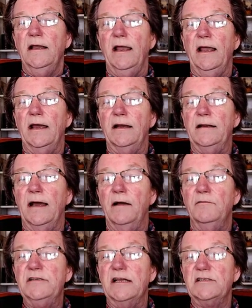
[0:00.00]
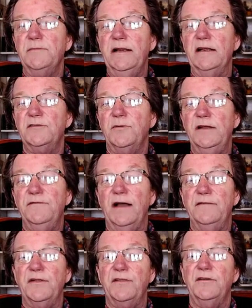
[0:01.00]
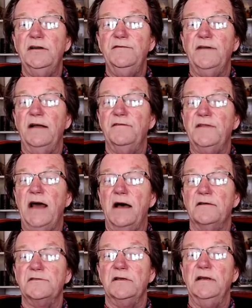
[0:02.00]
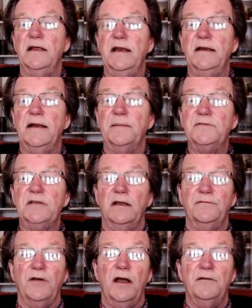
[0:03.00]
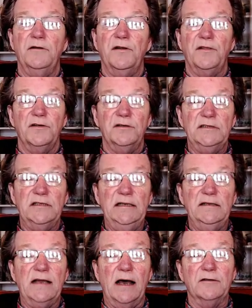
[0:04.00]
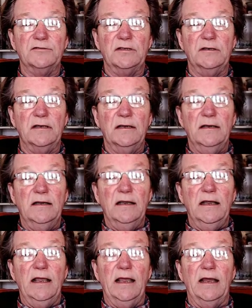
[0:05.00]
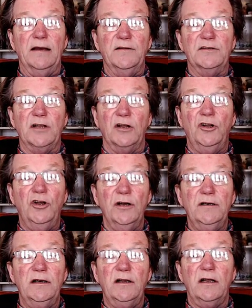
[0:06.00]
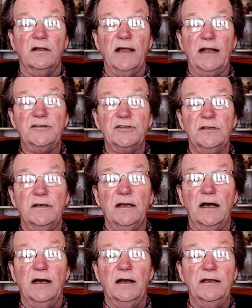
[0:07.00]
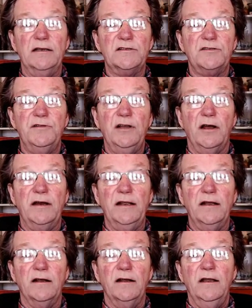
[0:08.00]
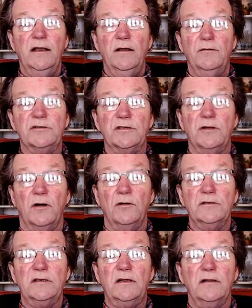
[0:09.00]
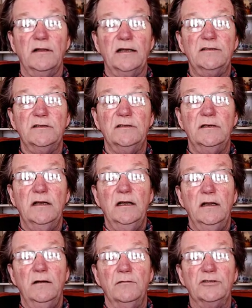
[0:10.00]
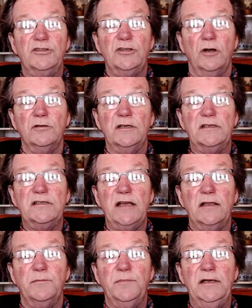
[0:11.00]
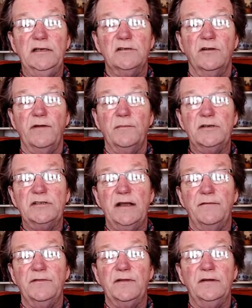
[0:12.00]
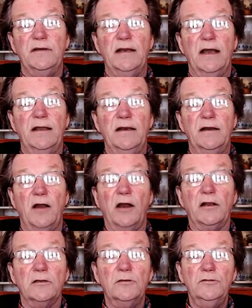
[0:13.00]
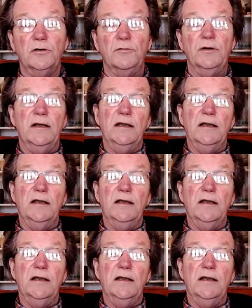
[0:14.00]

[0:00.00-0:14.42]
and it was estimated at $25,000 to $35,000 and ended up selling for $113,000. And there's a good collection history on here. It was in the Holden collection. It was sold at Sotheby's November 7th in Honolulu,